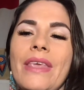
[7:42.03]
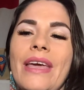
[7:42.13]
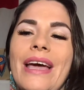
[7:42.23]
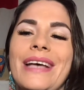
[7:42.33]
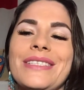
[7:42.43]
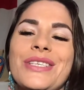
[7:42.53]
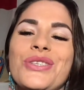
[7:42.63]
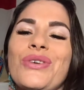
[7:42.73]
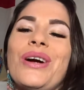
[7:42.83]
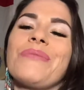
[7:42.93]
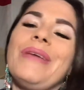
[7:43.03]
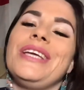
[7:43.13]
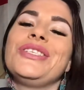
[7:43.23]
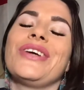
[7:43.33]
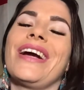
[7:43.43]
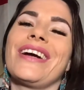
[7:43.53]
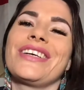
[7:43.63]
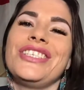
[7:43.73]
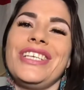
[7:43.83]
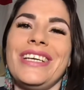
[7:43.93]
as a strong matriarch
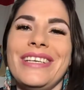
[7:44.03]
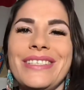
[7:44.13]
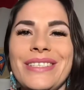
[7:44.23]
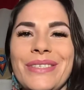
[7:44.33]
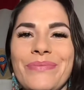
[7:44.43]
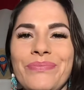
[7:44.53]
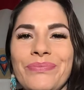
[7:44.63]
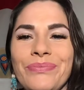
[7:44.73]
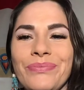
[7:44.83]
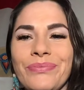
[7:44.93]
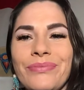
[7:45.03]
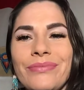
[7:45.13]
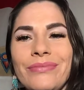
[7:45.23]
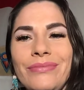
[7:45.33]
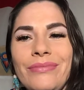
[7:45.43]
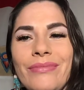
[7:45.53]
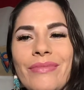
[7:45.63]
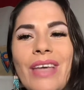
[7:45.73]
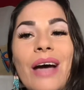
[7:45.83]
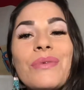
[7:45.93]
she is,
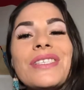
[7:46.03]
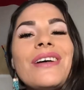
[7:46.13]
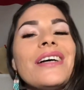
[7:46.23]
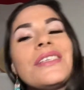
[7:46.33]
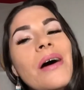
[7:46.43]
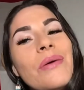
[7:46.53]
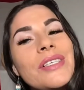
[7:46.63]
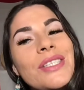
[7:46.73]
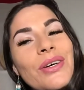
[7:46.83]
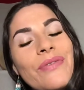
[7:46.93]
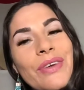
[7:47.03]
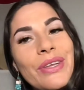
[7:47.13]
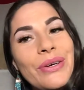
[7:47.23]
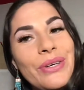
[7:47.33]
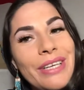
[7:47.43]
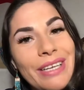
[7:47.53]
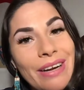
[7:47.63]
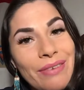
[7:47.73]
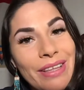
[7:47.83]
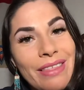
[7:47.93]
I was taught to always look for the good in
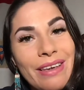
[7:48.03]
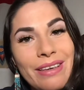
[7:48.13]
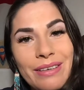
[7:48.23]
everything.